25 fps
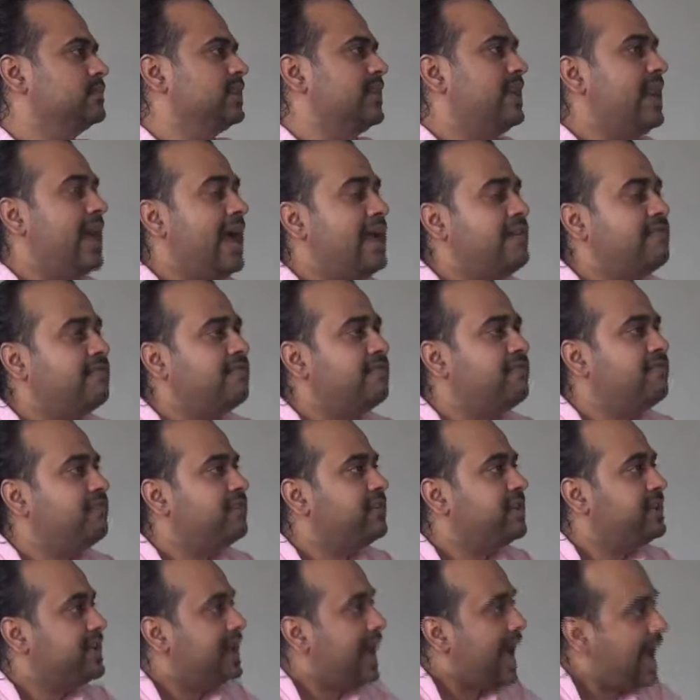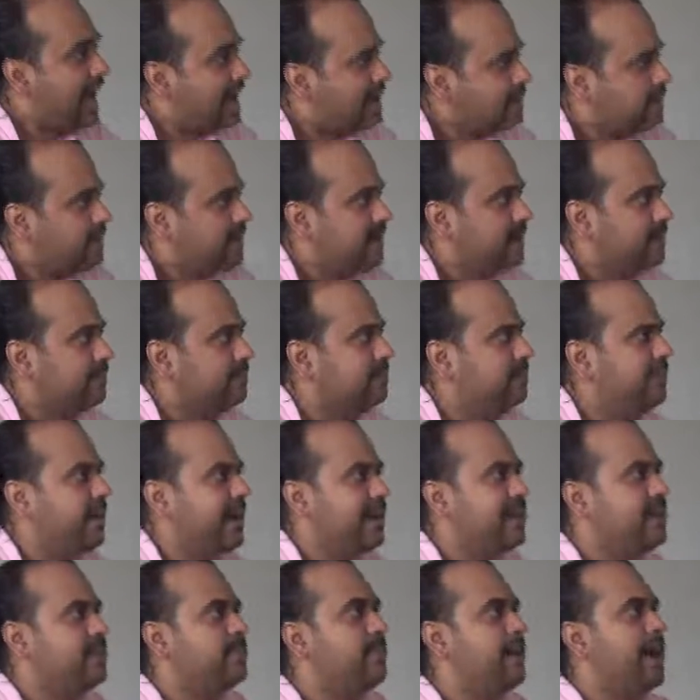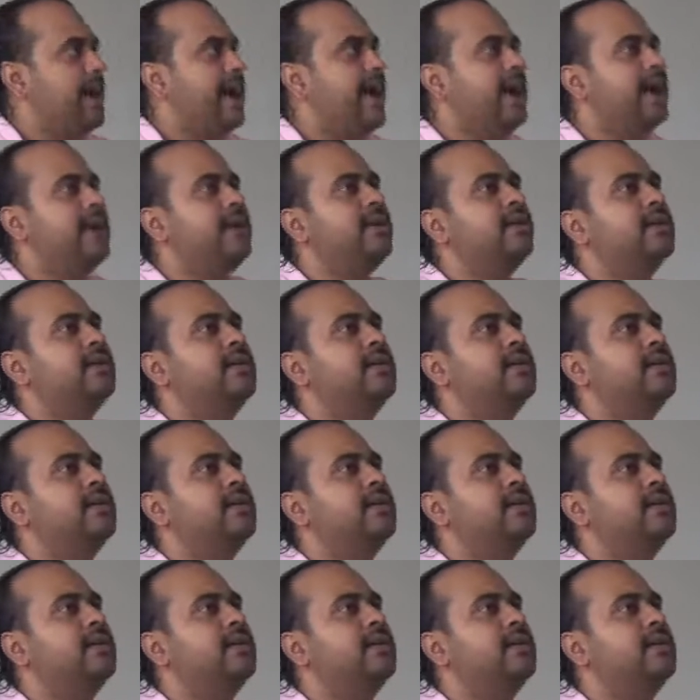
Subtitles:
Life can become very bad